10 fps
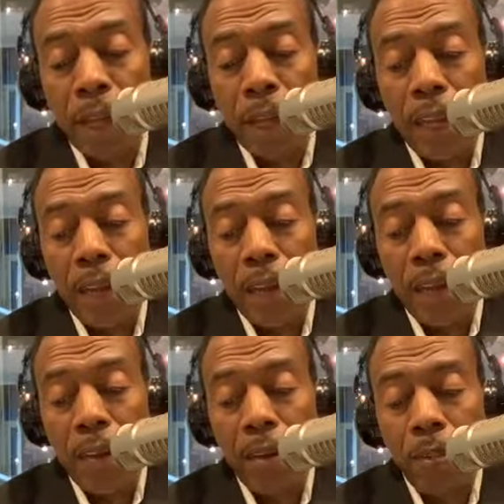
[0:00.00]

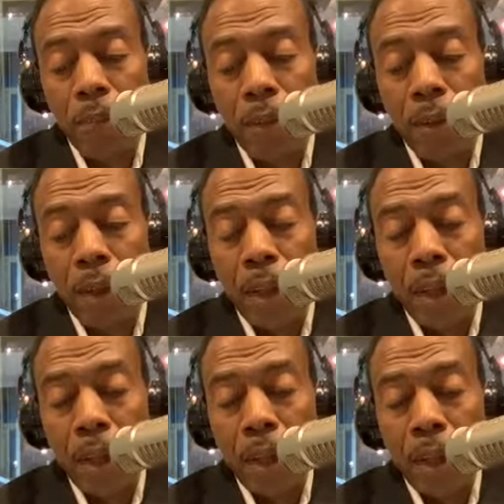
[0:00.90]
And
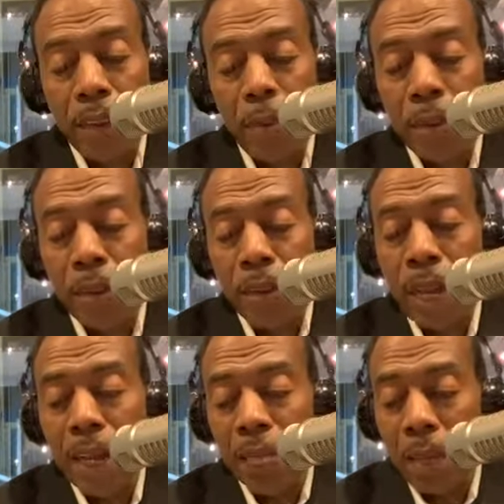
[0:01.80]
as he was on his
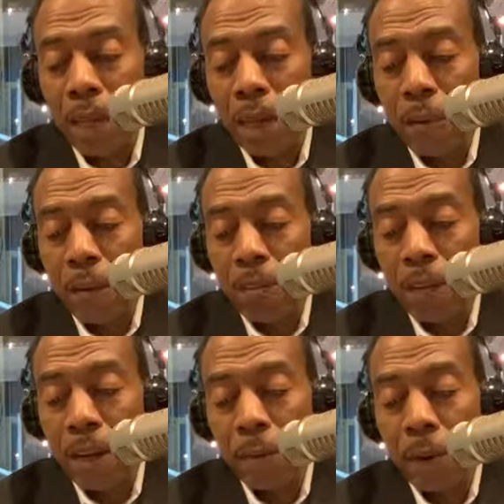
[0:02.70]
dying bed, I wanted to
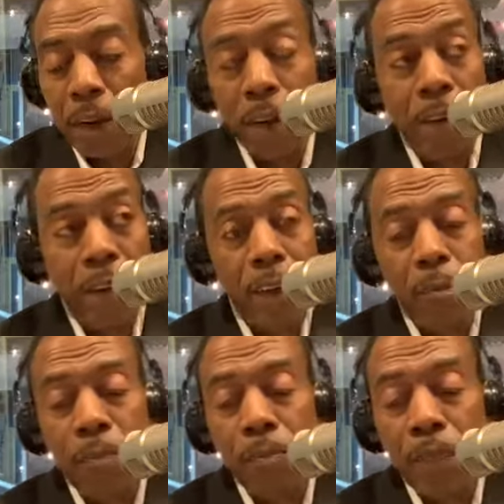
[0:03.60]
find a way to honor
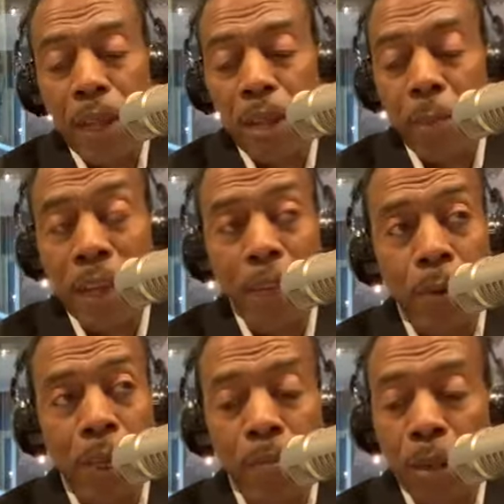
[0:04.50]
him. And he passed
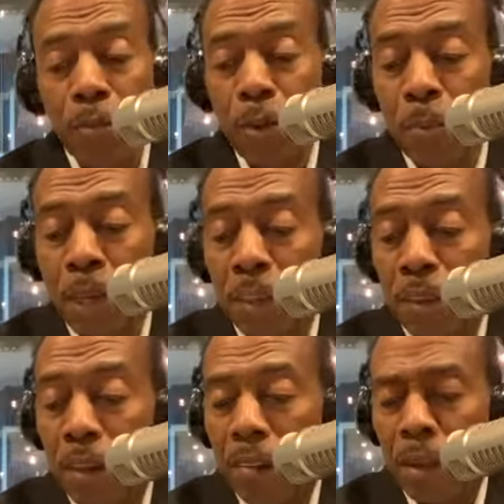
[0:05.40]
away a few months,
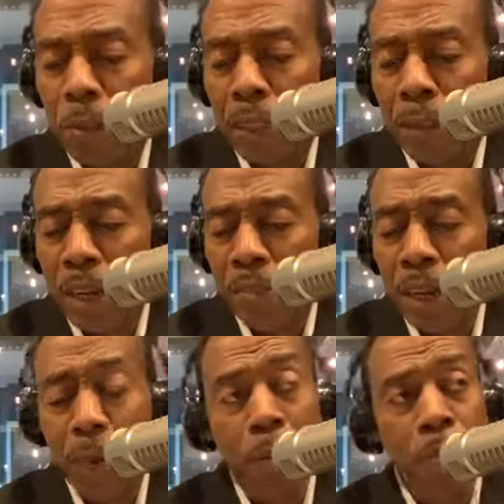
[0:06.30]
a few weeks, matter of
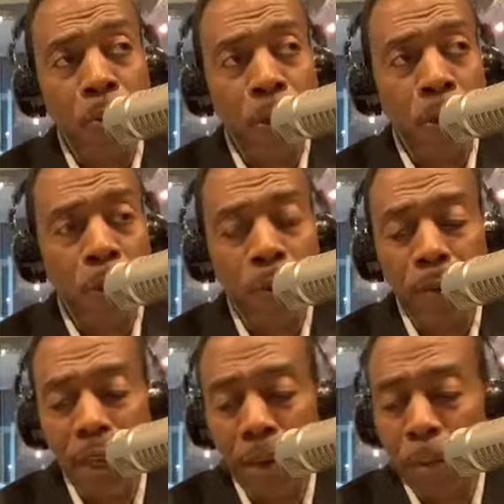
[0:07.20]
fact, right before the show went on
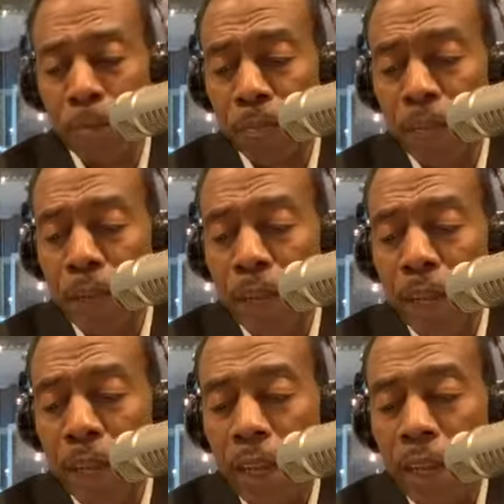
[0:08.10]
the air.
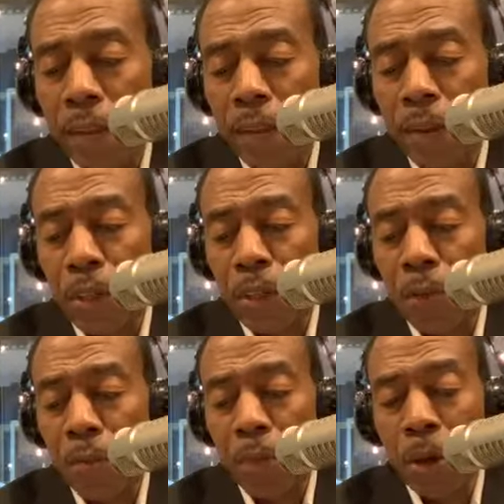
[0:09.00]
And so the
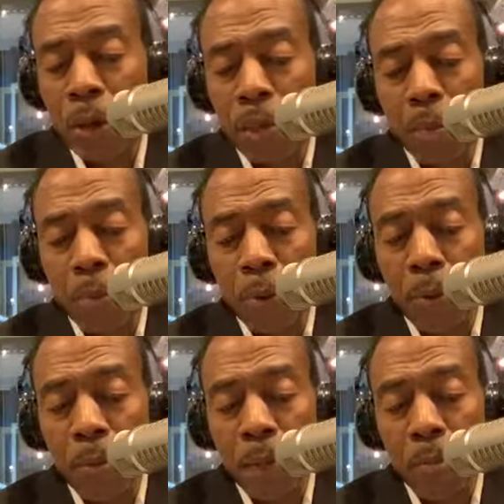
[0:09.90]
show is Marketing
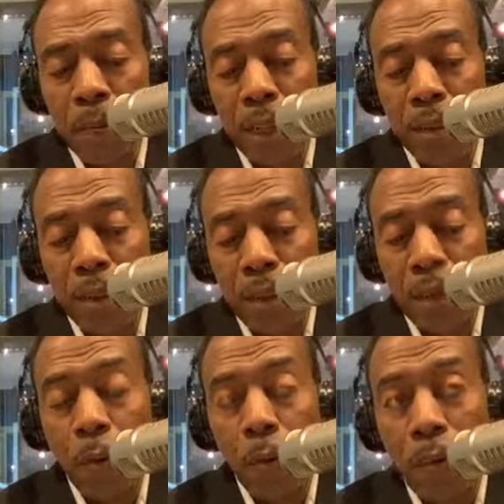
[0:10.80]
Pulpit, but it's
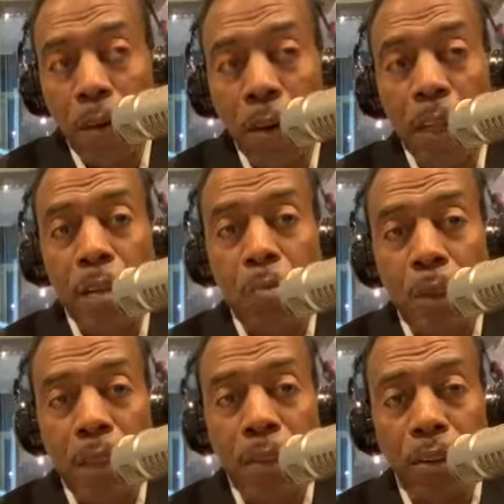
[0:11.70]
we are a
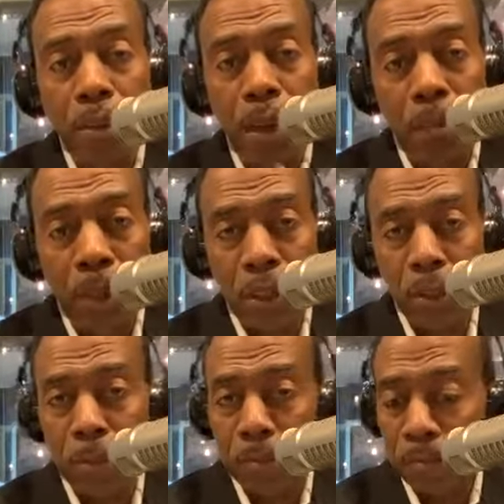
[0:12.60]
business development
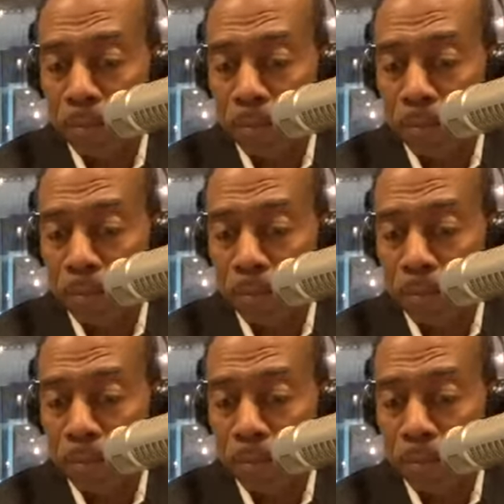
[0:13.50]
show.